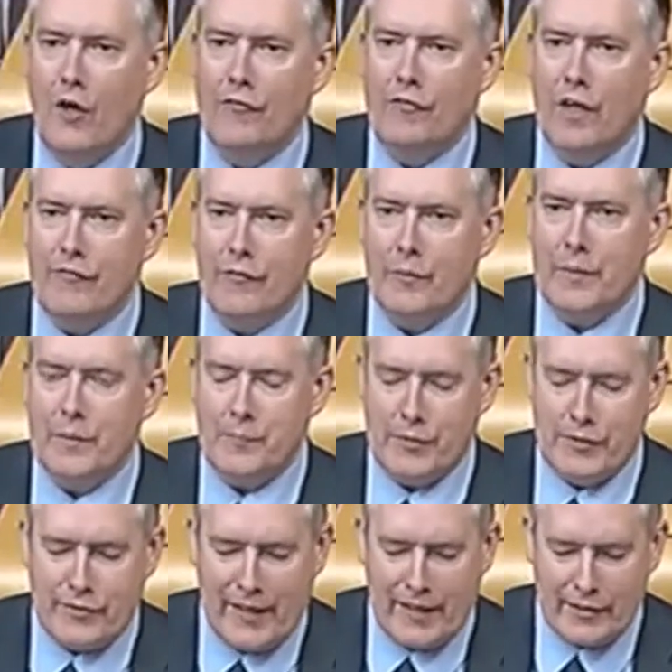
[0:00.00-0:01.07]
of government,
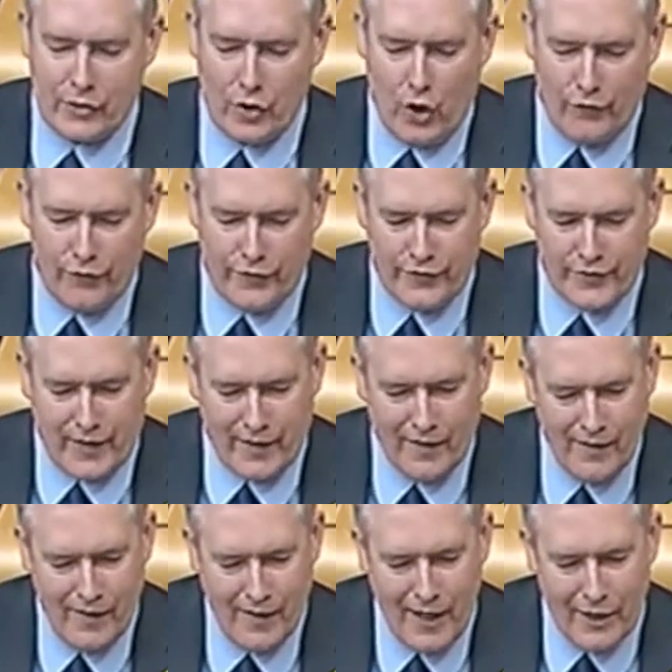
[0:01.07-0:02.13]
Presiding Officer,